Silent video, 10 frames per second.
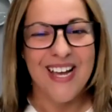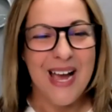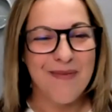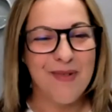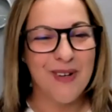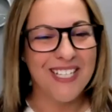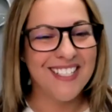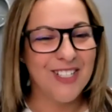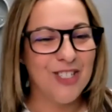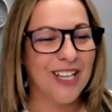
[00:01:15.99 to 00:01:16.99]
I'm going to see
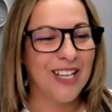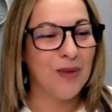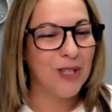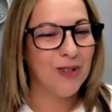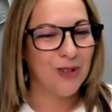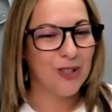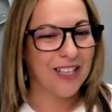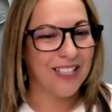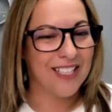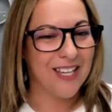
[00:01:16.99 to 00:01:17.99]
Shelly. Well, you know
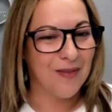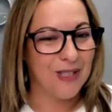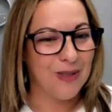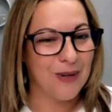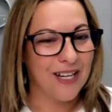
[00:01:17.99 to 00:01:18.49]
Shelly Zavitz, right?